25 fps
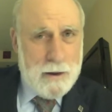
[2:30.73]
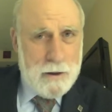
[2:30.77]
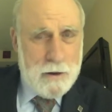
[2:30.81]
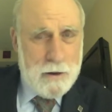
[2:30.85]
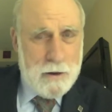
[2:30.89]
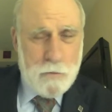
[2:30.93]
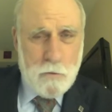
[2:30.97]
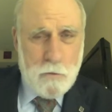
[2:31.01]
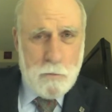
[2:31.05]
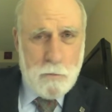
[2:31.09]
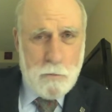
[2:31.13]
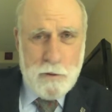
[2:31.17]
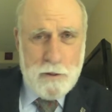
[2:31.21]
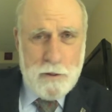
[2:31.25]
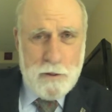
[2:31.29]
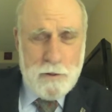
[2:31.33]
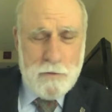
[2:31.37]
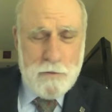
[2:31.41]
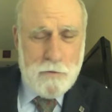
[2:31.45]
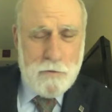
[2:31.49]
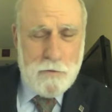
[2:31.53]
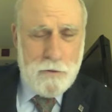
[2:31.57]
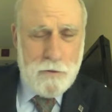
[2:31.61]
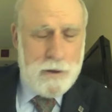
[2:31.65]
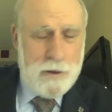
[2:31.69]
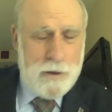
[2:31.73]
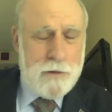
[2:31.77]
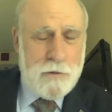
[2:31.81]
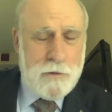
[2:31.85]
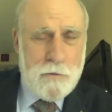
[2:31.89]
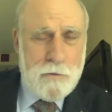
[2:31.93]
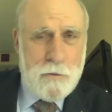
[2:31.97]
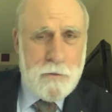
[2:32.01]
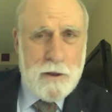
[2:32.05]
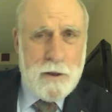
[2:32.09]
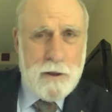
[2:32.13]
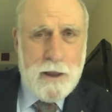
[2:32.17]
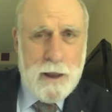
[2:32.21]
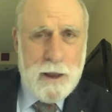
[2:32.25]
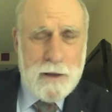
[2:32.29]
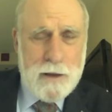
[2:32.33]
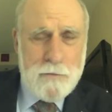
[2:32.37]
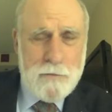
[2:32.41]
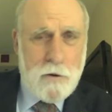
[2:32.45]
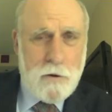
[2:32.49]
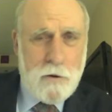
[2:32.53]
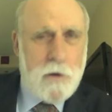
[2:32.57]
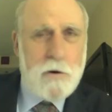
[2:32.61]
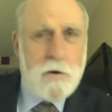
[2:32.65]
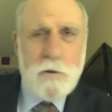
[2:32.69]
It will be things that we
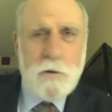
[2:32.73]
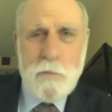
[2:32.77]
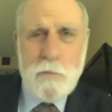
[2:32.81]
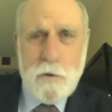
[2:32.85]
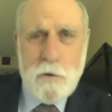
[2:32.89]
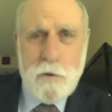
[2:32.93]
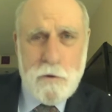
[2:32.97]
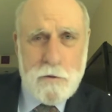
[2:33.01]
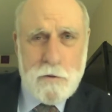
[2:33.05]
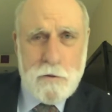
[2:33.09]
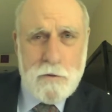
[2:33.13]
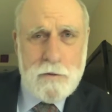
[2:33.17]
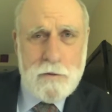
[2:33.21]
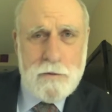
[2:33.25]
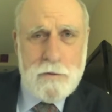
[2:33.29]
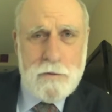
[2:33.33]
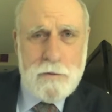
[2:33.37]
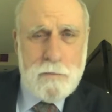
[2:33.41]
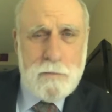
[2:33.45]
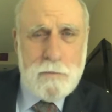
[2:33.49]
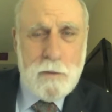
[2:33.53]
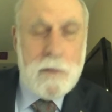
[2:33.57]
have on our person,